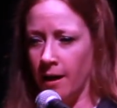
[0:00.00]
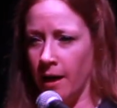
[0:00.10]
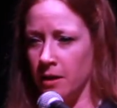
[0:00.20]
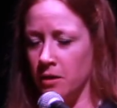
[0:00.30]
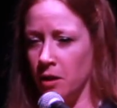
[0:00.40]

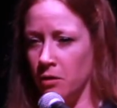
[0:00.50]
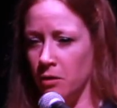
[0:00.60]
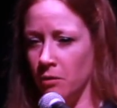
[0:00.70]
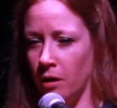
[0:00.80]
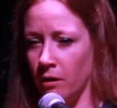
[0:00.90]
I continue
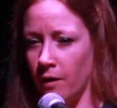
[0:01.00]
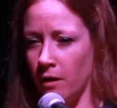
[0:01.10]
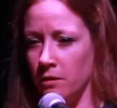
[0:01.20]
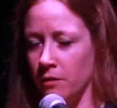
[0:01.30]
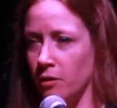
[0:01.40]
to do all of
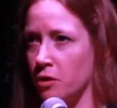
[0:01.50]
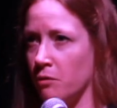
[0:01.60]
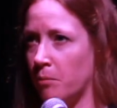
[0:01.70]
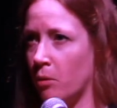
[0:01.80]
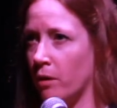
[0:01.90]
our
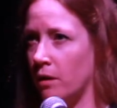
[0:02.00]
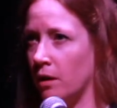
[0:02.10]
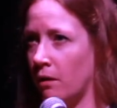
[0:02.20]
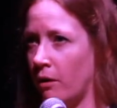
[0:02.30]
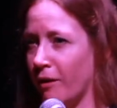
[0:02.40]
diversion reporting
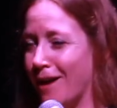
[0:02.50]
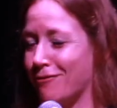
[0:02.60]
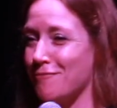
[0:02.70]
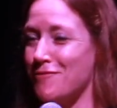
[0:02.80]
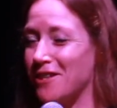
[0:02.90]
and all
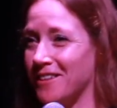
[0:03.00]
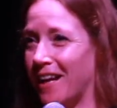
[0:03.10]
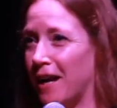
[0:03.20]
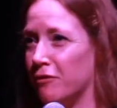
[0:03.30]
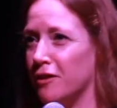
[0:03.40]
that from what's
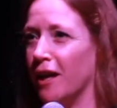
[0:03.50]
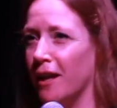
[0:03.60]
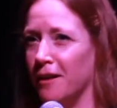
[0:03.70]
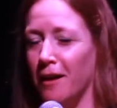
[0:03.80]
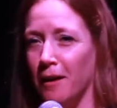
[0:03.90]
left
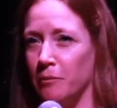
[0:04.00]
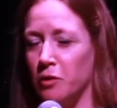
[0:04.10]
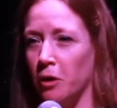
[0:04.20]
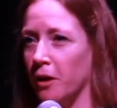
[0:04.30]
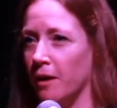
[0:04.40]
and
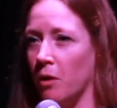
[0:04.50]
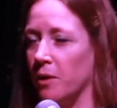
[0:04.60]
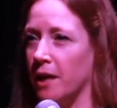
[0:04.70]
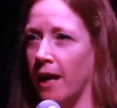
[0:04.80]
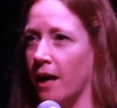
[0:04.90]
turn in what
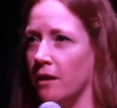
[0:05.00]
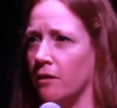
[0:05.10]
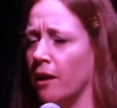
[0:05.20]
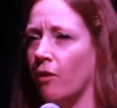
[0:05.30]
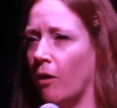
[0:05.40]
we can,
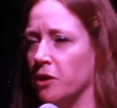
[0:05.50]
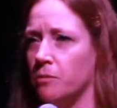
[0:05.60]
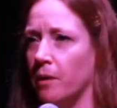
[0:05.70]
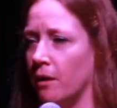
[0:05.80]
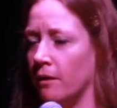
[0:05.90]
and they've
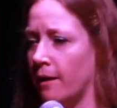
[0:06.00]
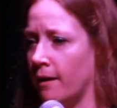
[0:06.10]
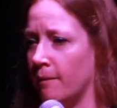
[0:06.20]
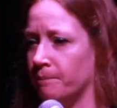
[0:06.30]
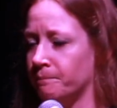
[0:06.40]
always
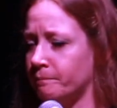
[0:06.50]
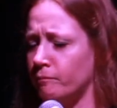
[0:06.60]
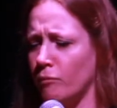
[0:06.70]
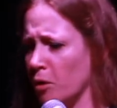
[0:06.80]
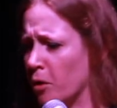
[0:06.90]
been,
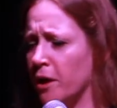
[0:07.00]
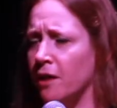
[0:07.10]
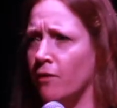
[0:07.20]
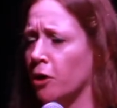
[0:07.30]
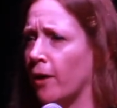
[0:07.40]
or
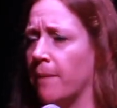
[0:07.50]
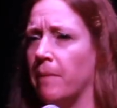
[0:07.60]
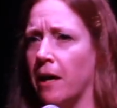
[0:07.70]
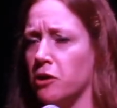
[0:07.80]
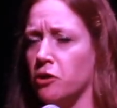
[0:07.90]
any of our grant
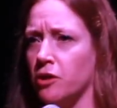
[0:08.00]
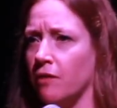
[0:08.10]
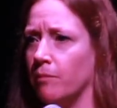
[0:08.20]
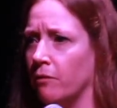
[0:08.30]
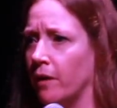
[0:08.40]
managers
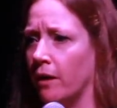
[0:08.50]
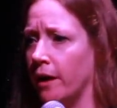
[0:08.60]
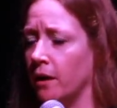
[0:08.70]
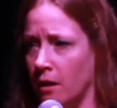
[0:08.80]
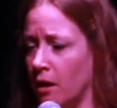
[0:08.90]
have been
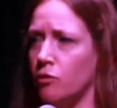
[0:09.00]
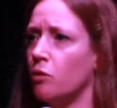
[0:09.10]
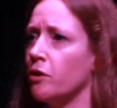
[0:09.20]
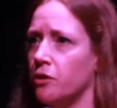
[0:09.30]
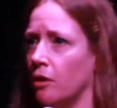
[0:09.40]
very, of
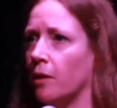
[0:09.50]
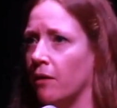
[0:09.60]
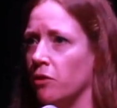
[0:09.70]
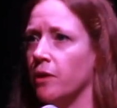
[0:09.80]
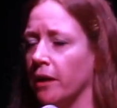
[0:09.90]
course,
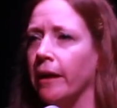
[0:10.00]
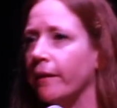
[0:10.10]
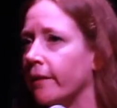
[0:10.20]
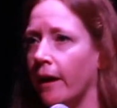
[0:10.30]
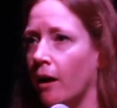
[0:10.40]
whatever you can
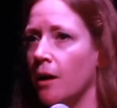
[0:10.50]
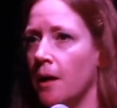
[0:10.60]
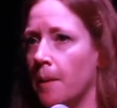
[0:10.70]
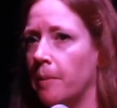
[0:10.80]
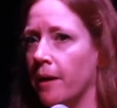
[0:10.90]
get there,
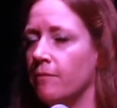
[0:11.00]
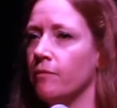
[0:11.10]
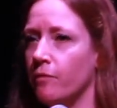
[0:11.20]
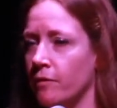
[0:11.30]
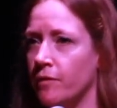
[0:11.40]
but
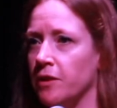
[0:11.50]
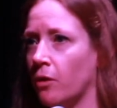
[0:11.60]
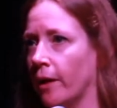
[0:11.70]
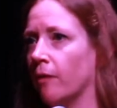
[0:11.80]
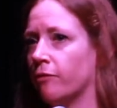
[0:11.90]

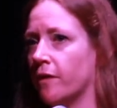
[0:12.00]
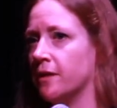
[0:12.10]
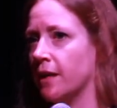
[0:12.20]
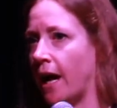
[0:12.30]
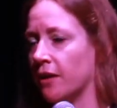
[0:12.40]
physical help for the
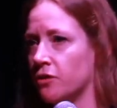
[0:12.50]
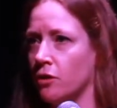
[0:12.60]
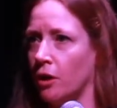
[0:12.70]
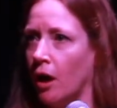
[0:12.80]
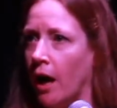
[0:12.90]

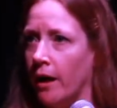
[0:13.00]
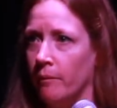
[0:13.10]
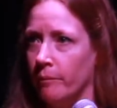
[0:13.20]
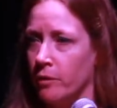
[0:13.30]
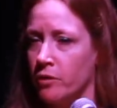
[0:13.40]
disaster,
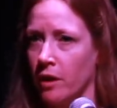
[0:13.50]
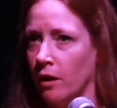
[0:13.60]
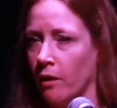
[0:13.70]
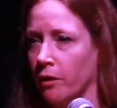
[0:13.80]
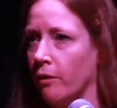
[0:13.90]
there's
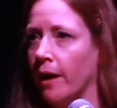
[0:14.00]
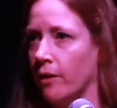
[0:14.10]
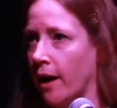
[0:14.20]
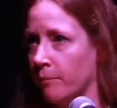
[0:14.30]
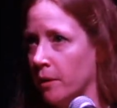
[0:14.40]
nothing on the
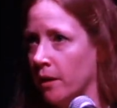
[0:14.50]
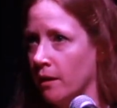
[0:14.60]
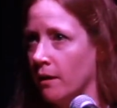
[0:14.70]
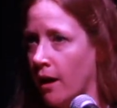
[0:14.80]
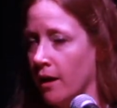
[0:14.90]
ground
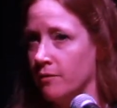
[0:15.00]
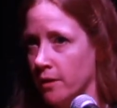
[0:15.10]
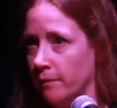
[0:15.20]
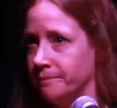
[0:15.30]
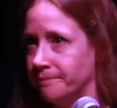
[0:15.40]
happening that I have
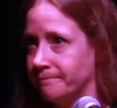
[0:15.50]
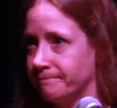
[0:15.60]
seen.